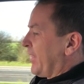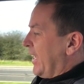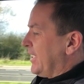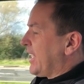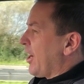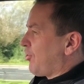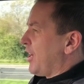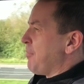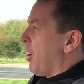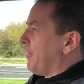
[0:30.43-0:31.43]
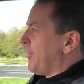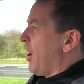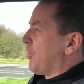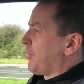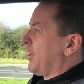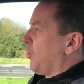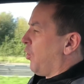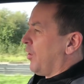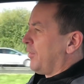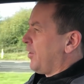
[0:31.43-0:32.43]
It's actually my
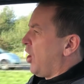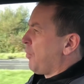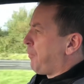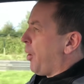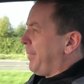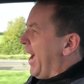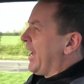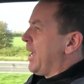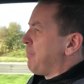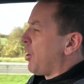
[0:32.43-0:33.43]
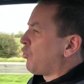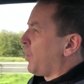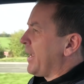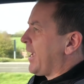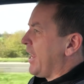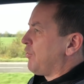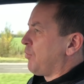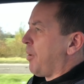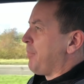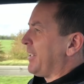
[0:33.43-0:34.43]
father-in-law. I pop down there most weekends
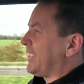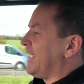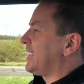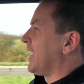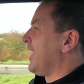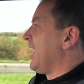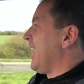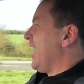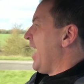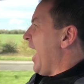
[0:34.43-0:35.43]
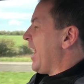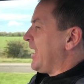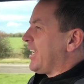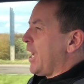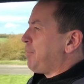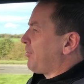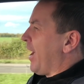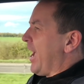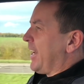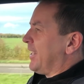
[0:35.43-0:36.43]
with my missus, and he keeps
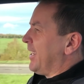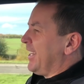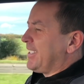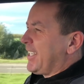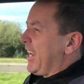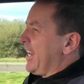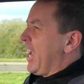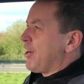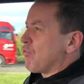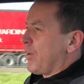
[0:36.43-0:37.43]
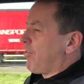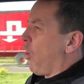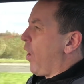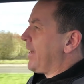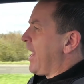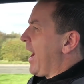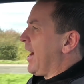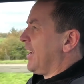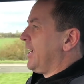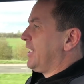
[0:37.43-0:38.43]
saying he's sitting there, he's retired now,
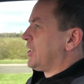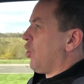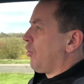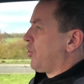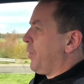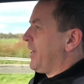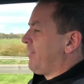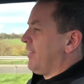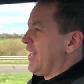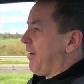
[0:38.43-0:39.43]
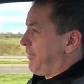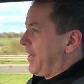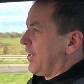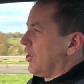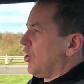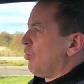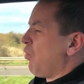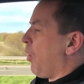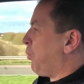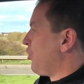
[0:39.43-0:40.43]
he's not doing nothing.
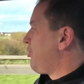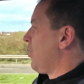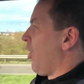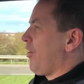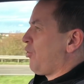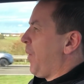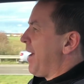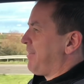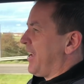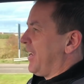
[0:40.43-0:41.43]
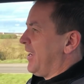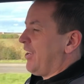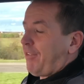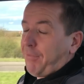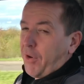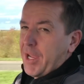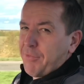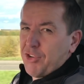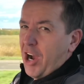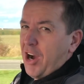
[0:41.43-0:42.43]
Rob, would you like to have it? It's free of
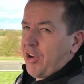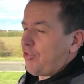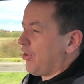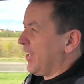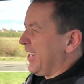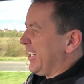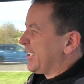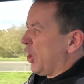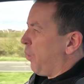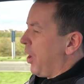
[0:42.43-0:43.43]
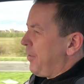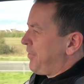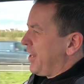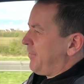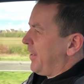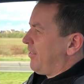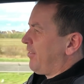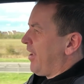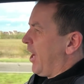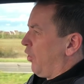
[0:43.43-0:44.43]
charge. It's not worth anything to
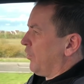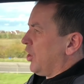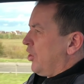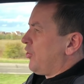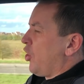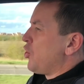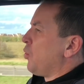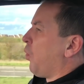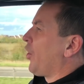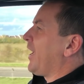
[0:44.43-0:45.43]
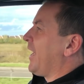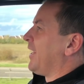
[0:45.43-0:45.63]
sell on. Do you want it?